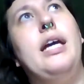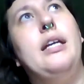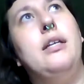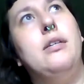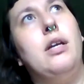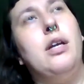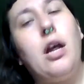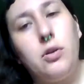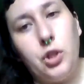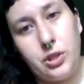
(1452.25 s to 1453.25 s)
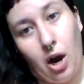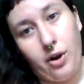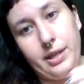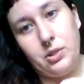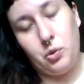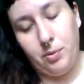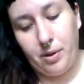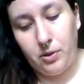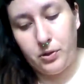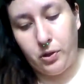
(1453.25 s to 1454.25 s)
in not just our history,
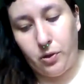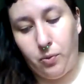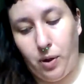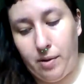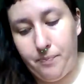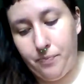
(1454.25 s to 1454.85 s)
but also um,